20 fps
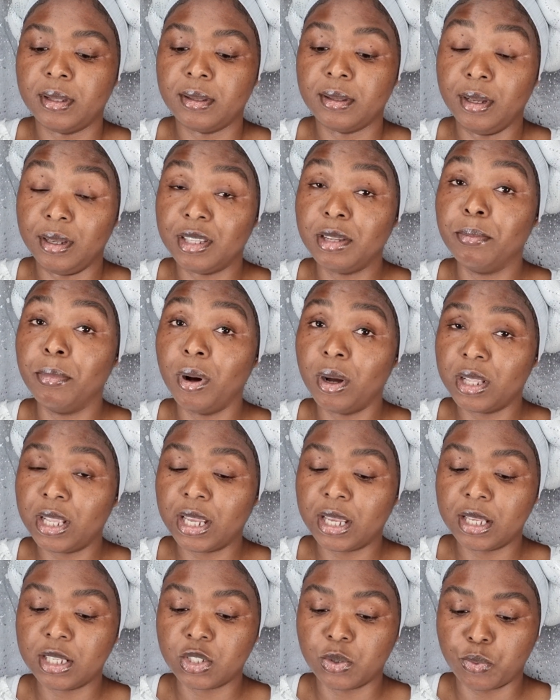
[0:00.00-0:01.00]
the
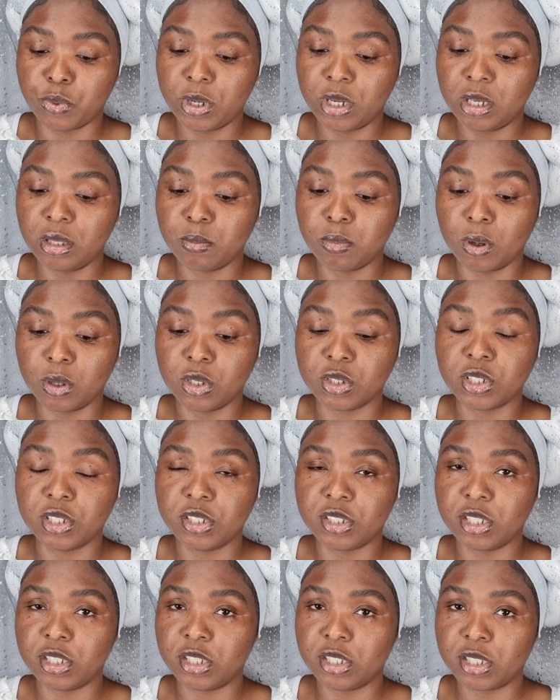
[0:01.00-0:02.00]
demonic is real, brothers and
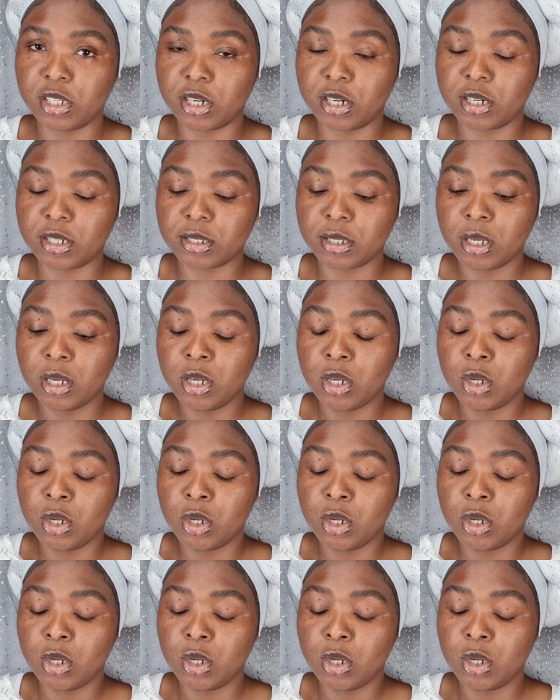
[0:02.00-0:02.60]
sisters.